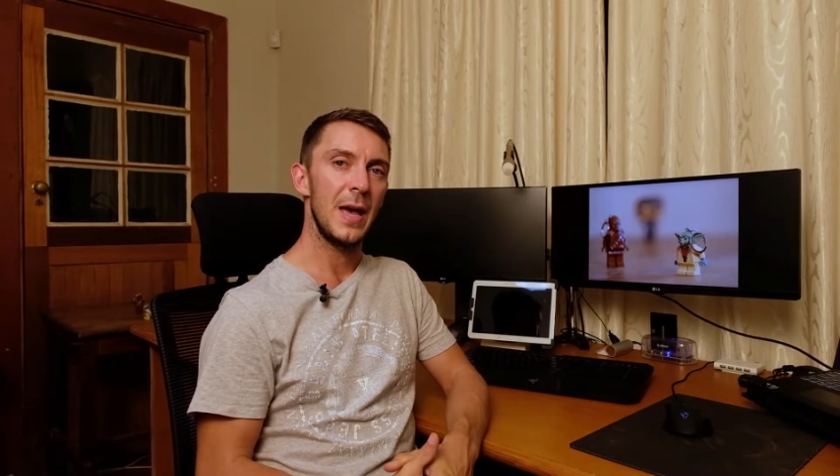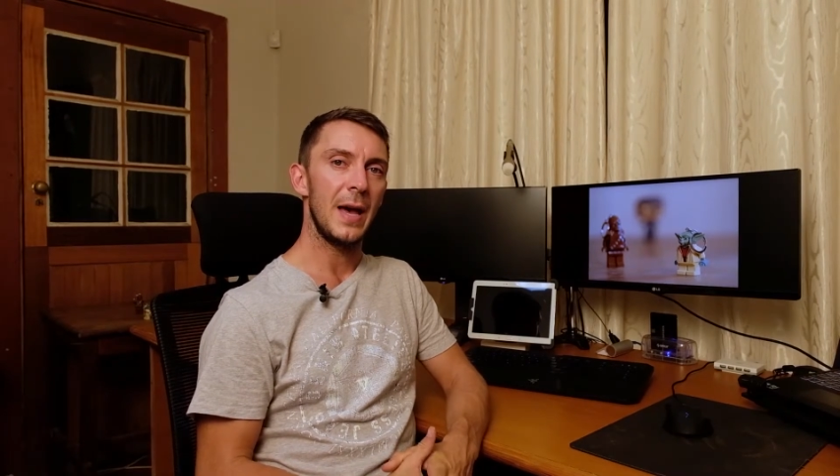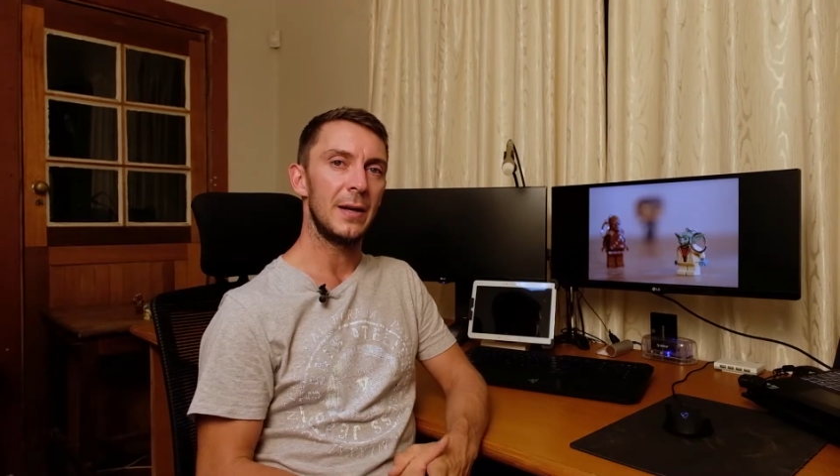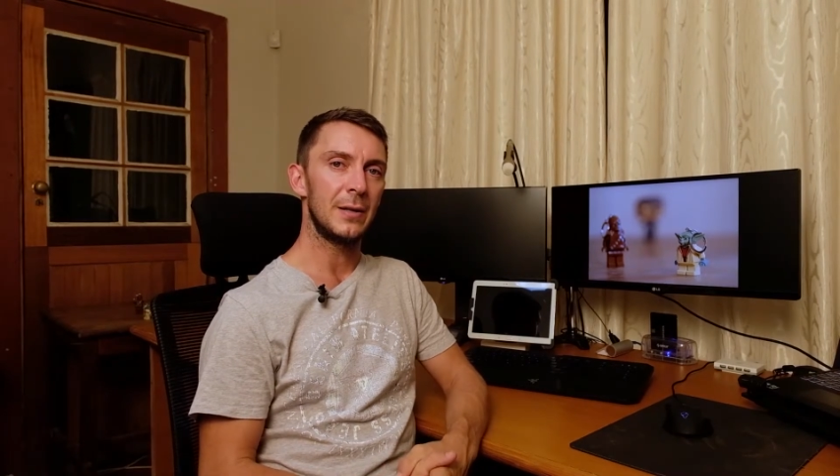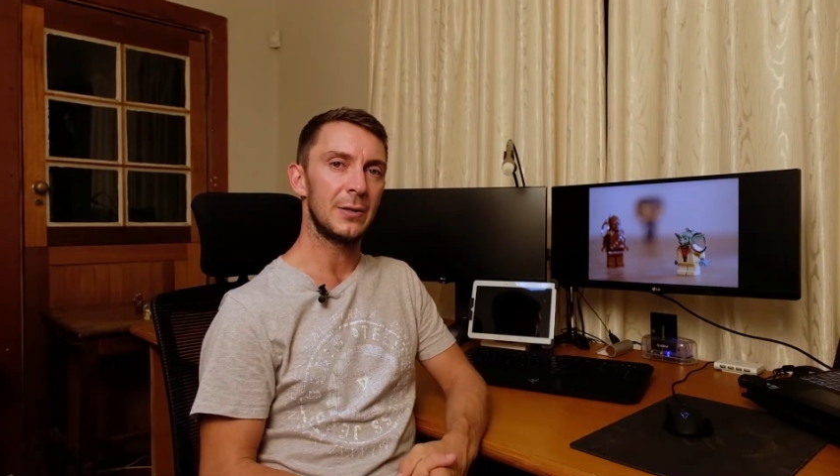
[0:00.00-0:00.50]

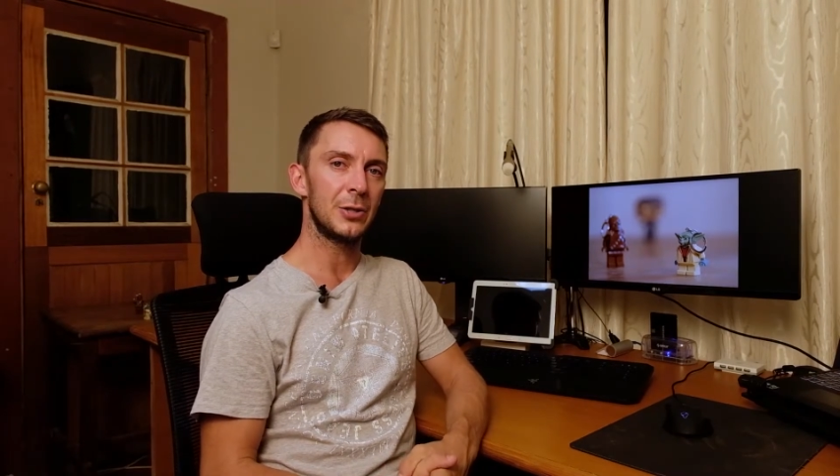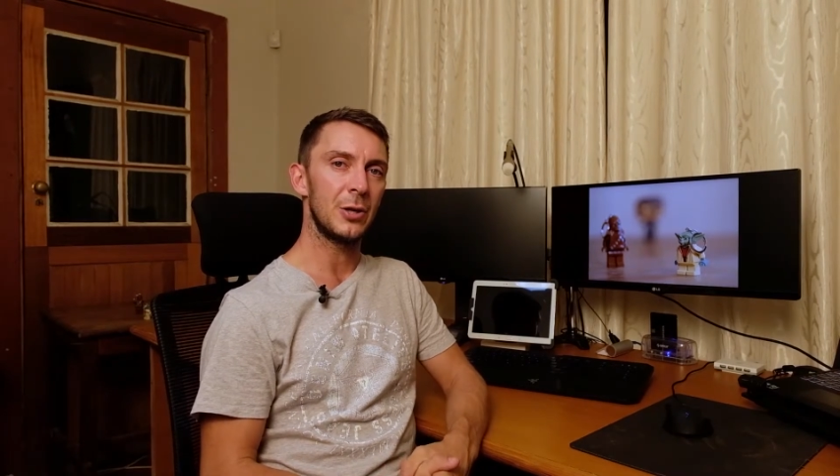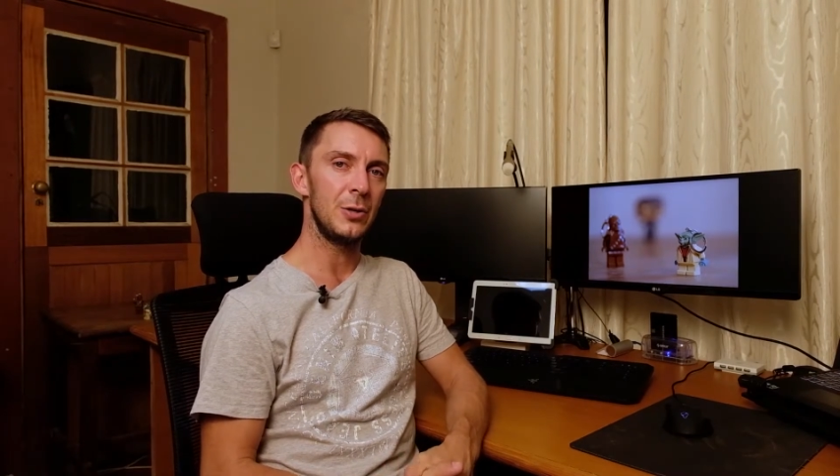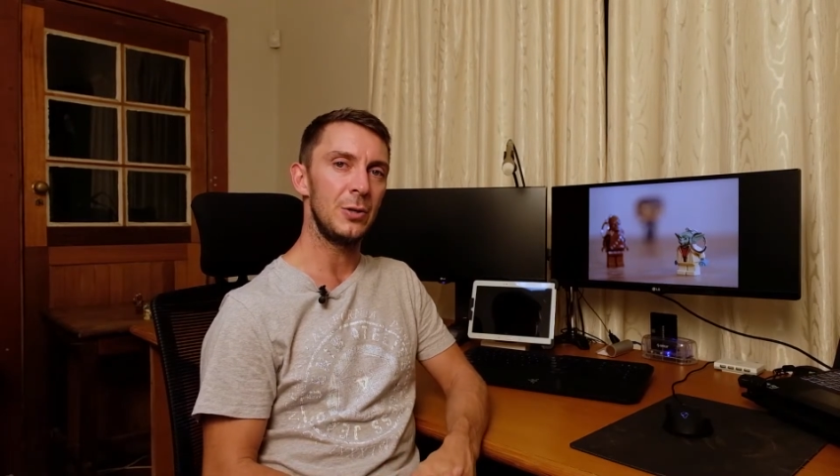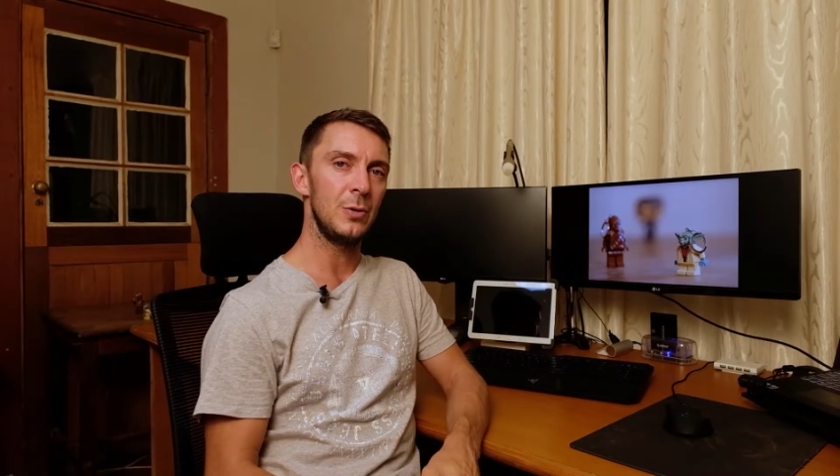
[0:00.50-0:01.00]
and I'll
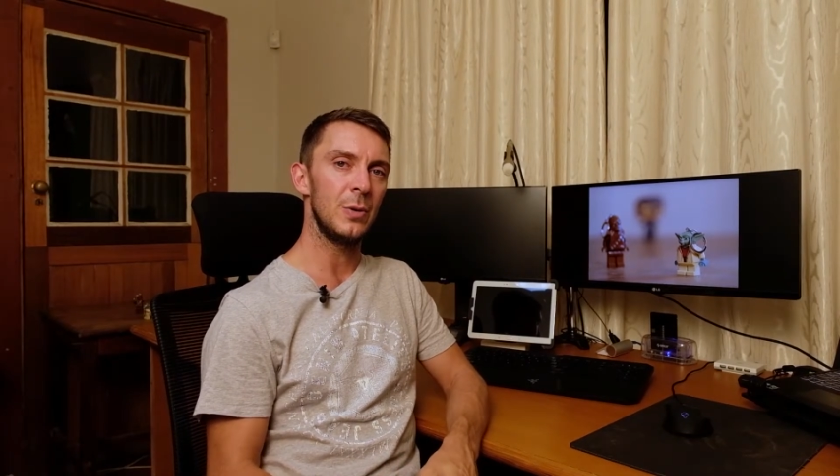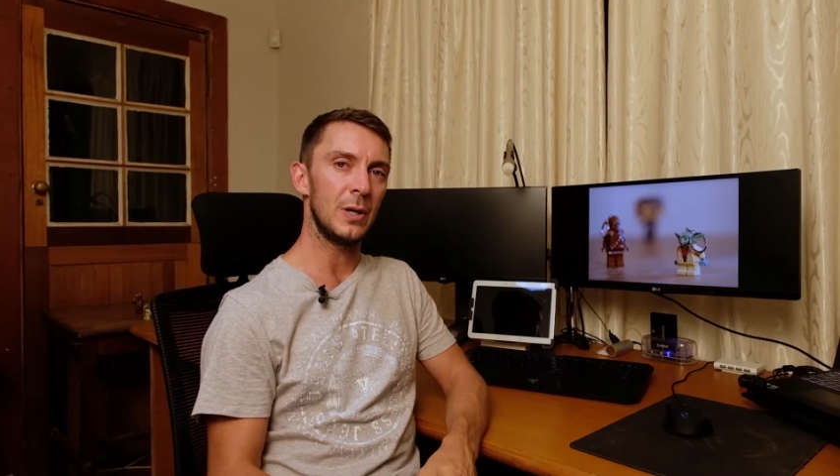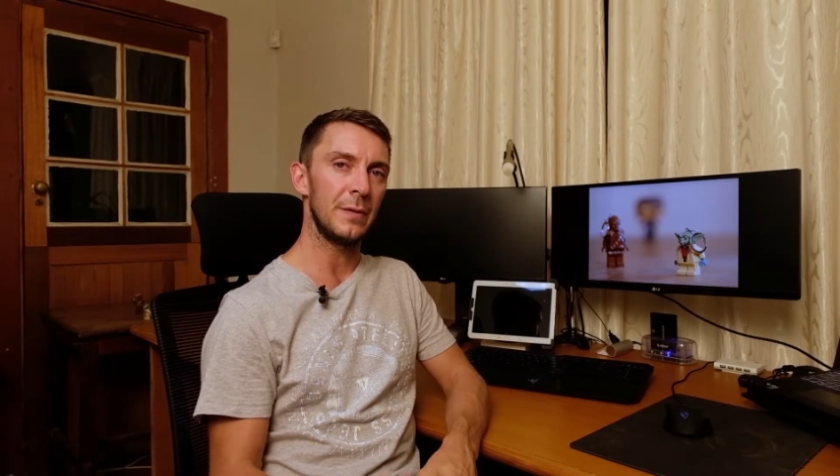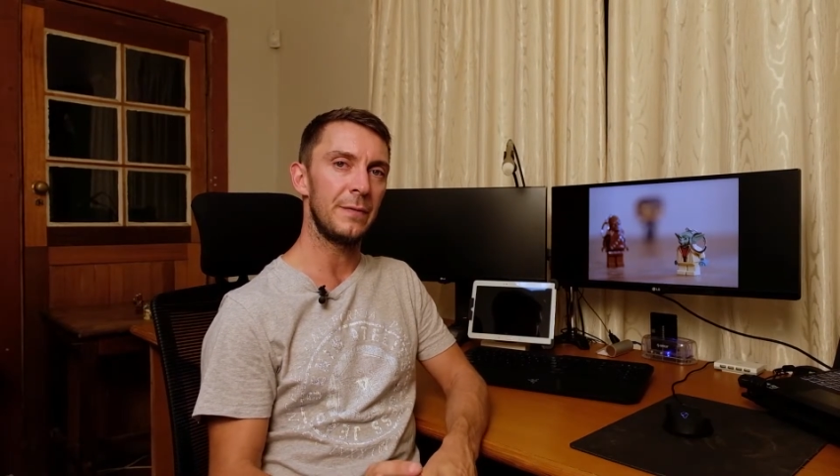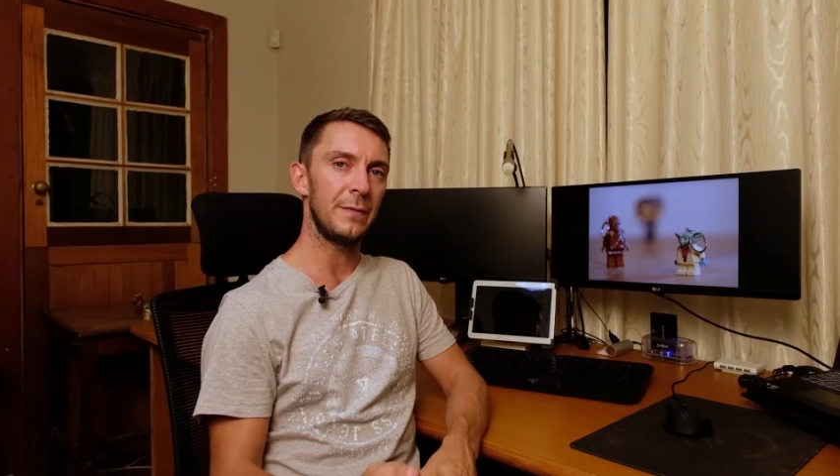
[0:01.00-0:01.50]
show you
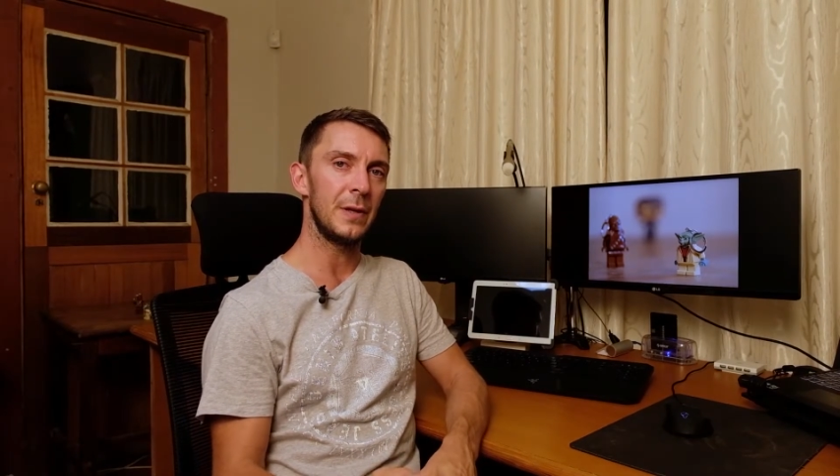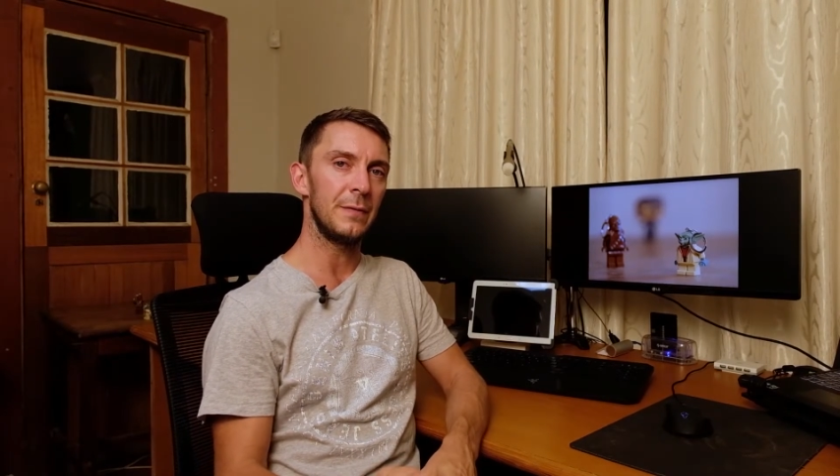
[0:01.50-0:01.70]
in a